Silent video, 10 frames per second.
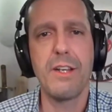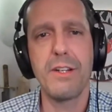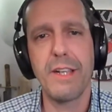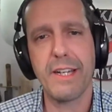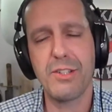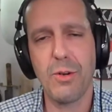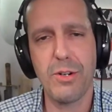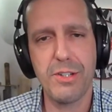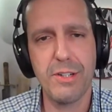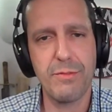like
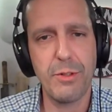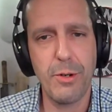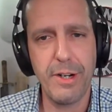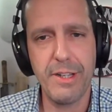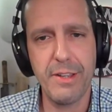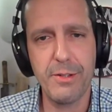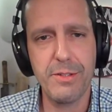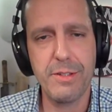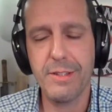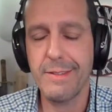georgia and florida and
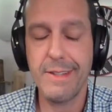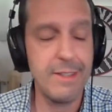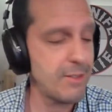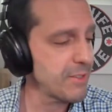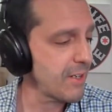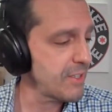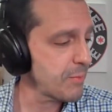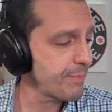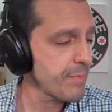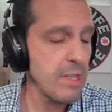those uh, and those areas
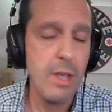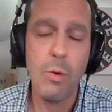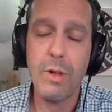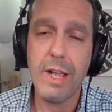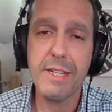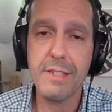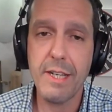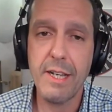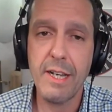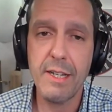well i
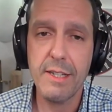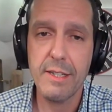say